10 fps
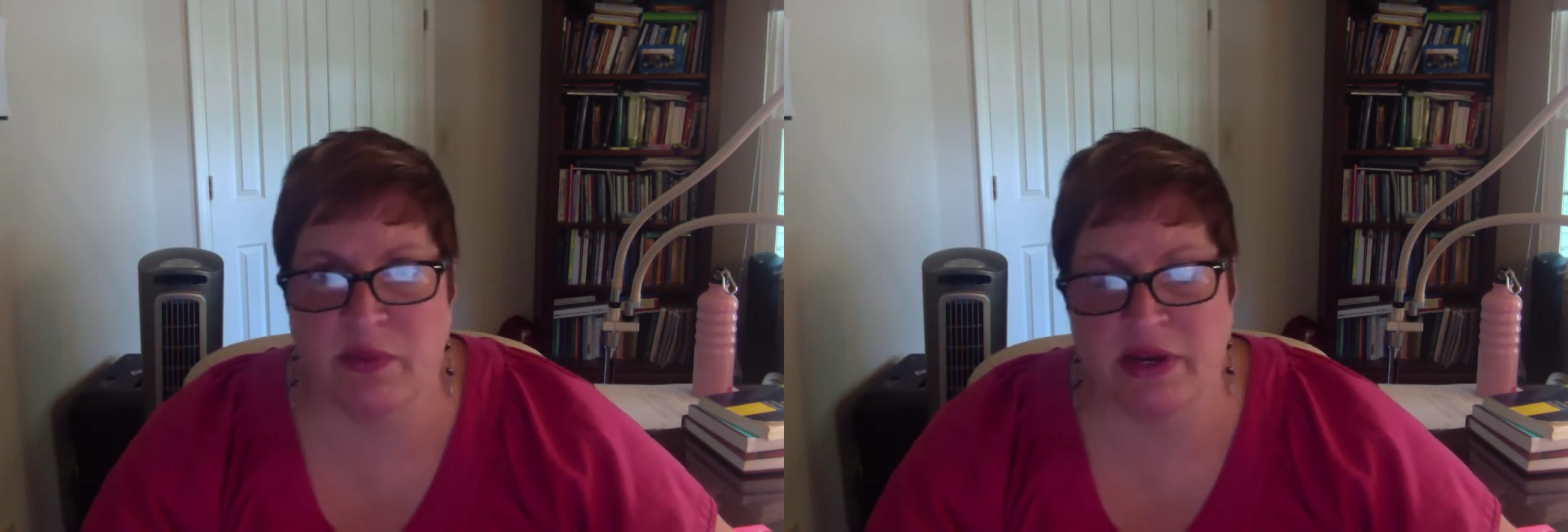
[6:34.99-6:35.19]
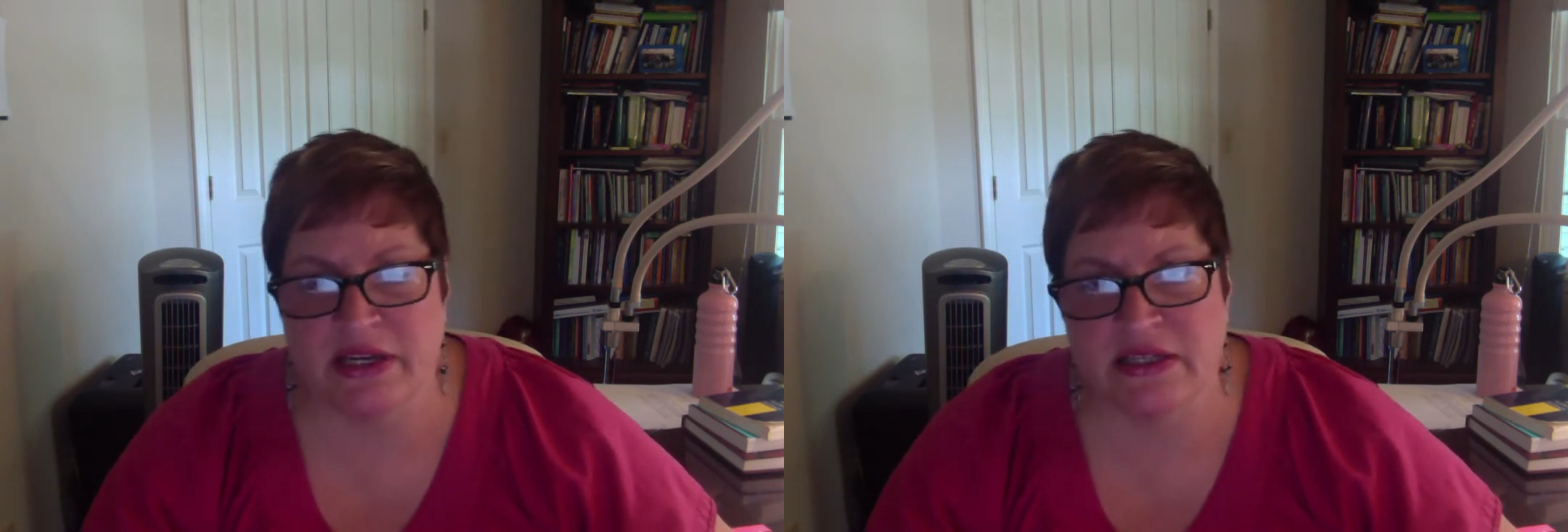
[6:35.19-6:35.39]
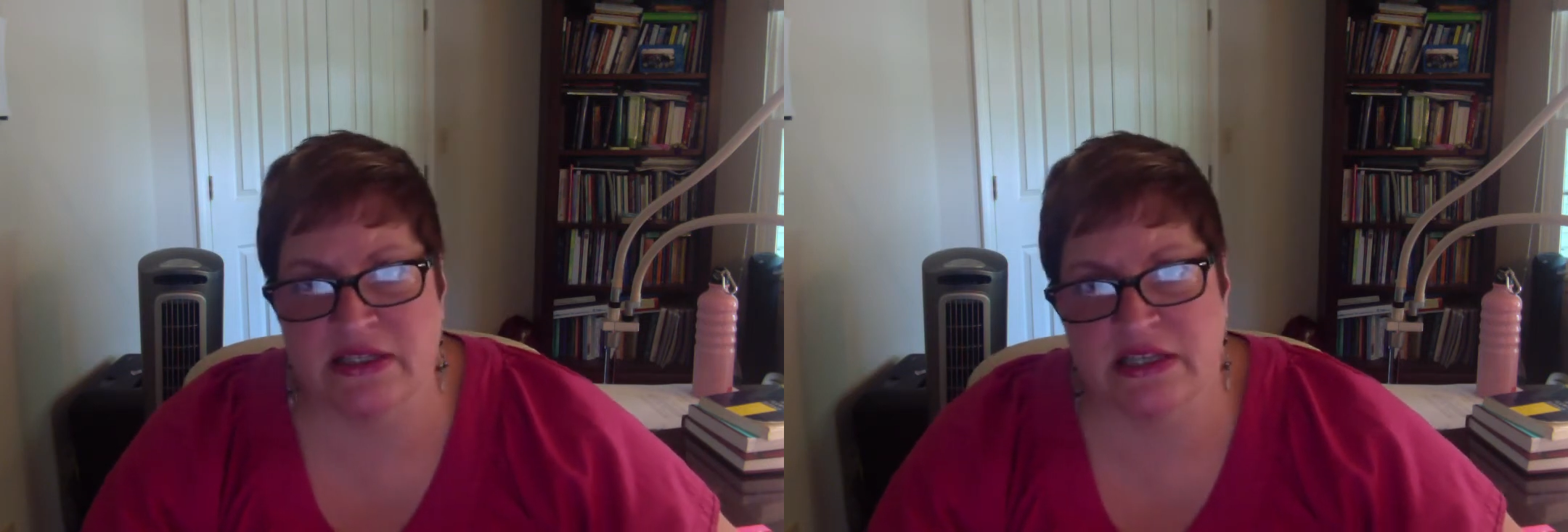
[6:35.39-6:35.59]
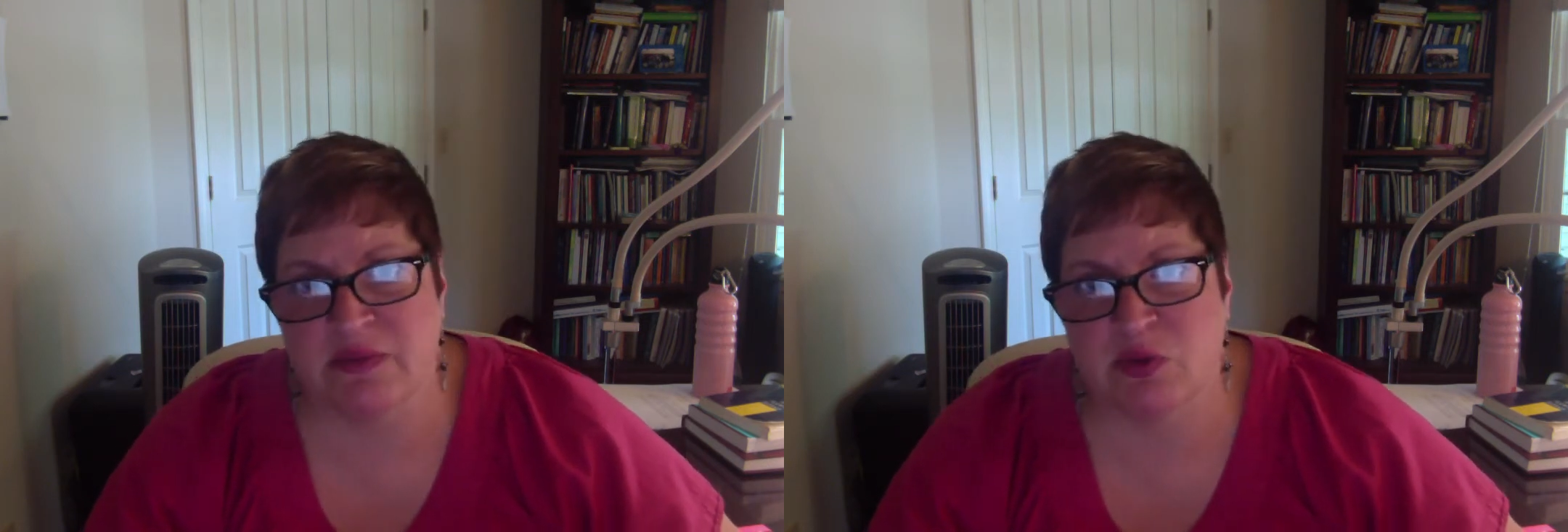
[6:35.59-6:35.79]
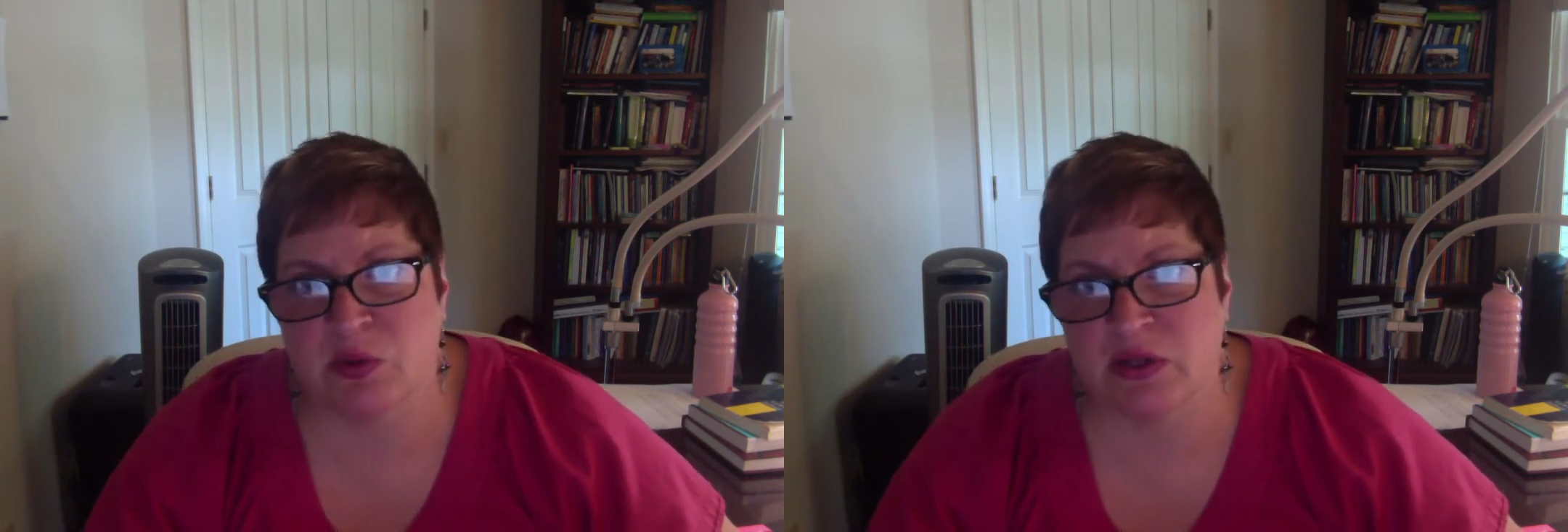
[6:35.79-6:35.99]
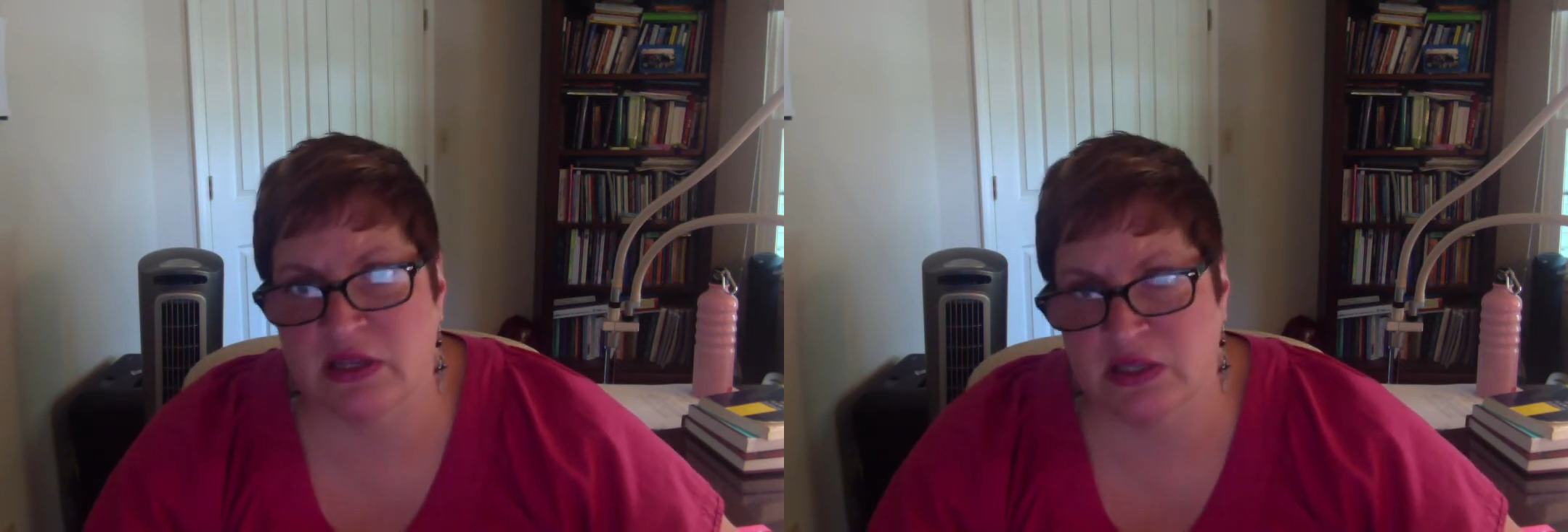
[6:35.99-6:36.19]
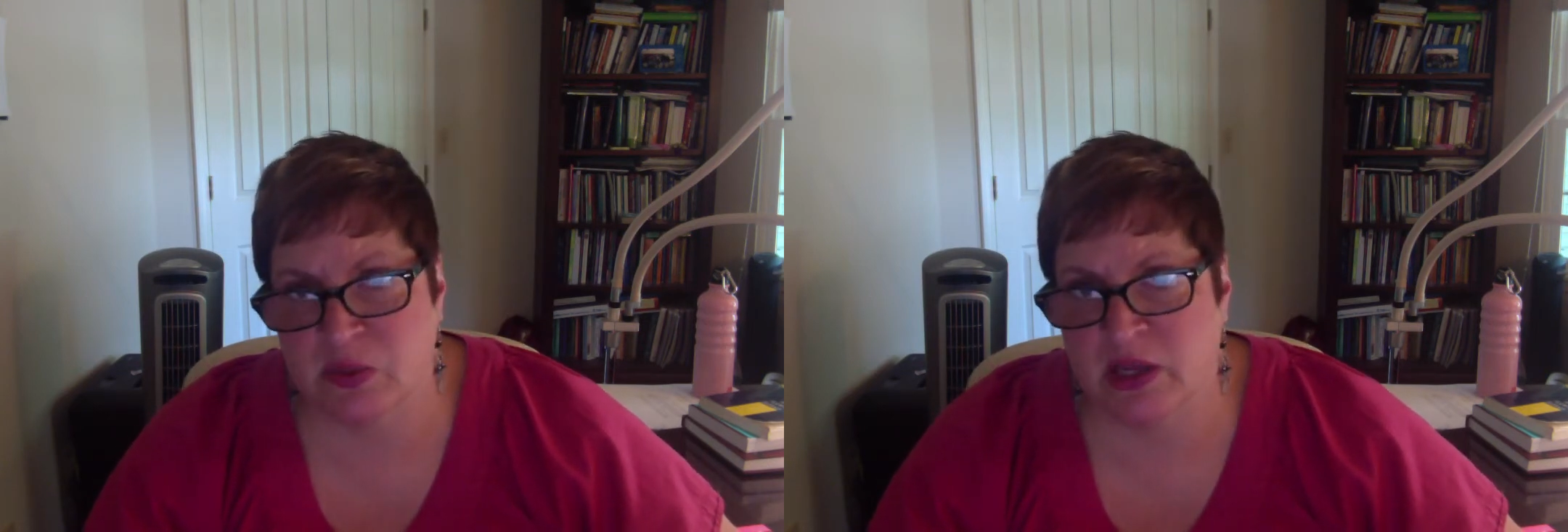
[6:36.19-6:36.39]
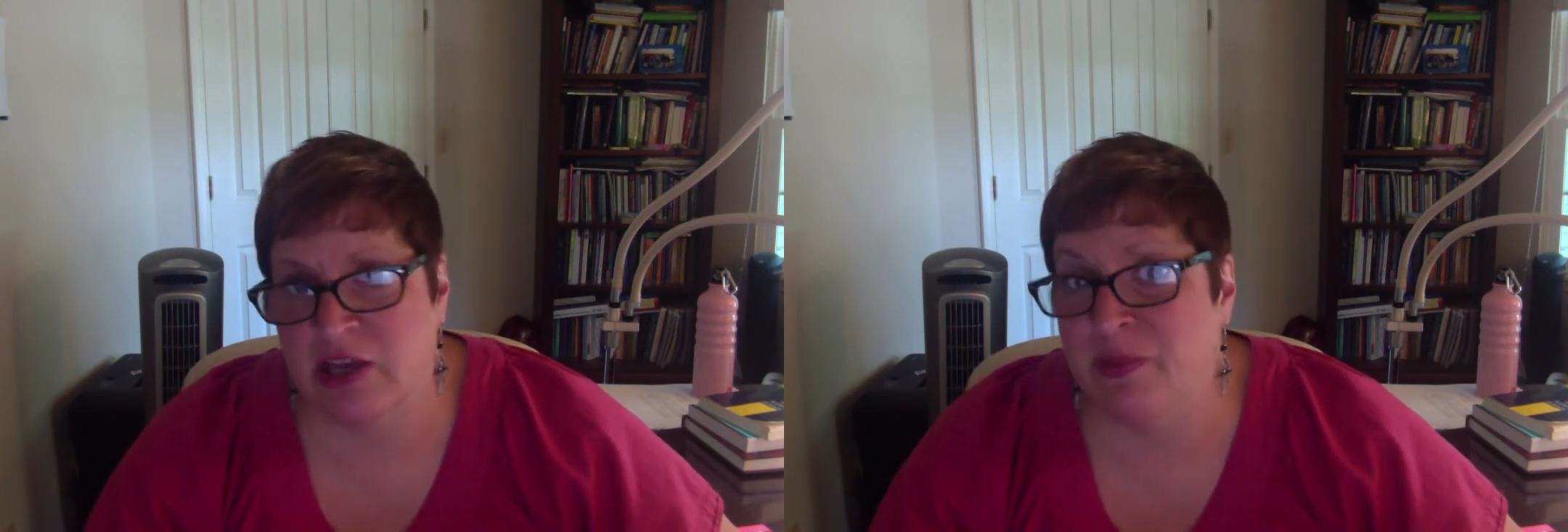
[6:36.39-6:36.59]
but it doesn't seem to work this week,